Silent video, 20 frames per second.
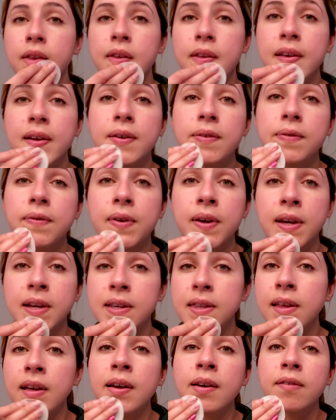that
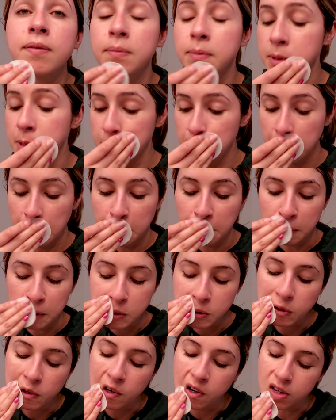tinted
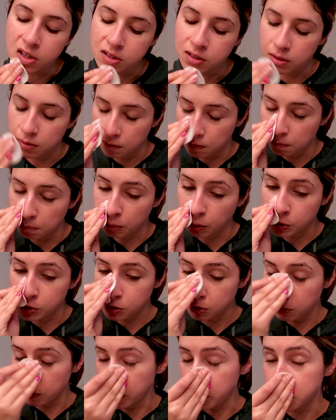
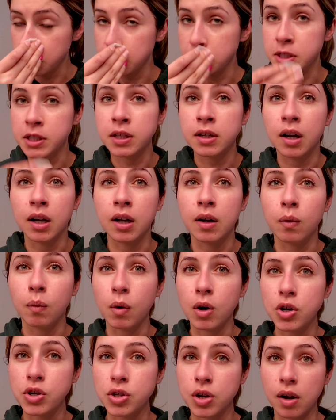moisturizer did
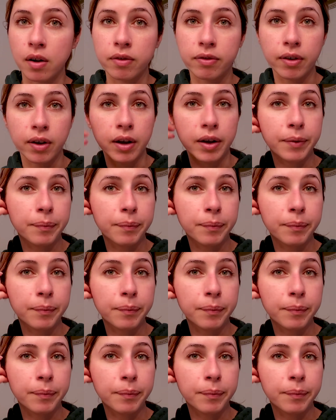wash off